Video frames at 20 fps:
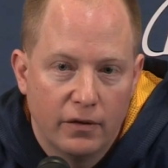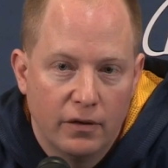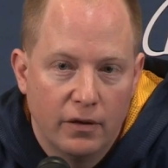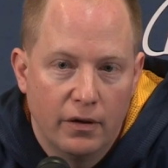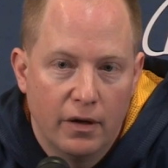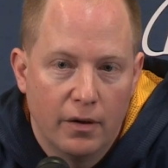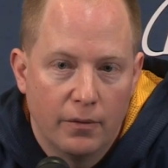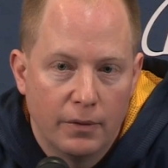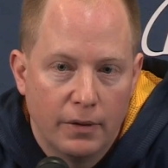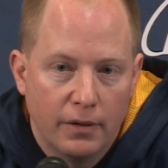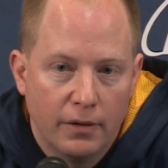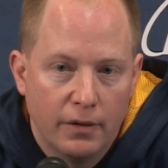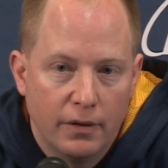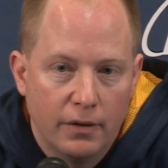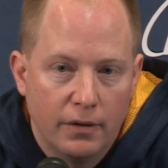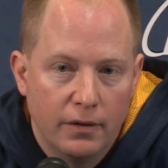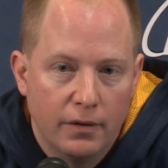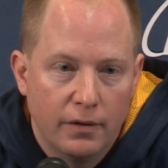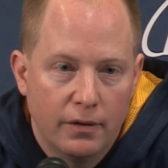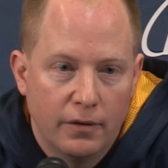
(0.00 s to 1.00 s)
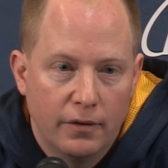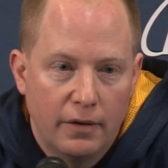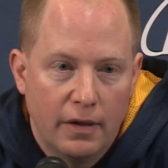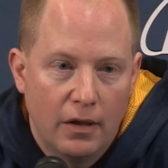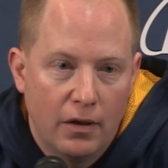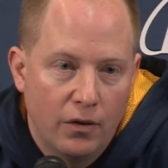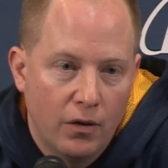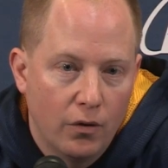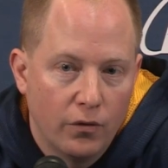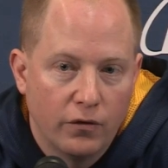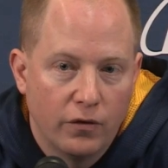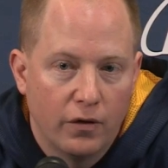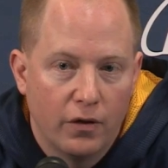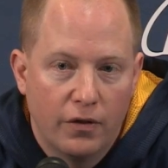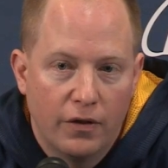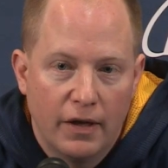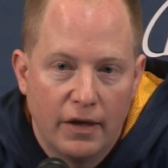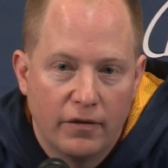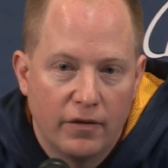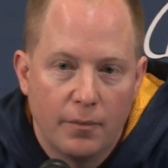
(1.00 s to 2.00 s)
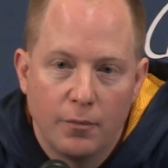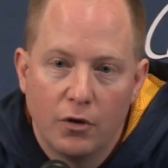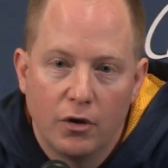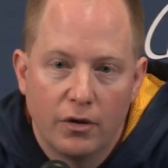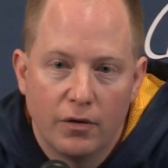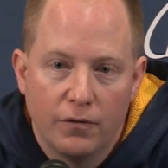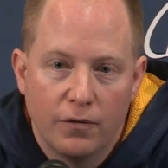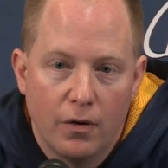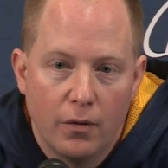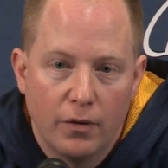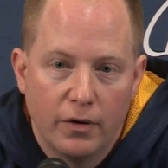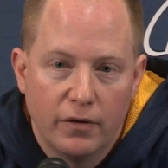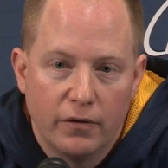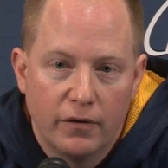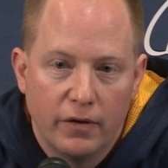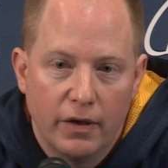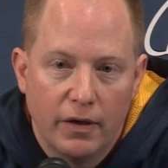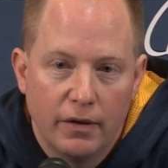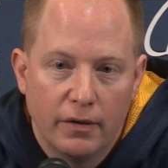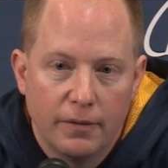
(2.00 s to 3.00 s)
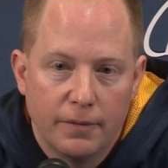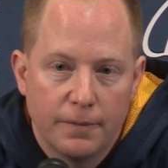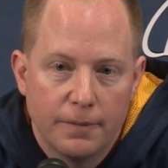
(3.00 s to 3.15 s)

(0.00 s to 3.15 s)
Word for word: You know, th- those are the things I'm looking forward to seeing.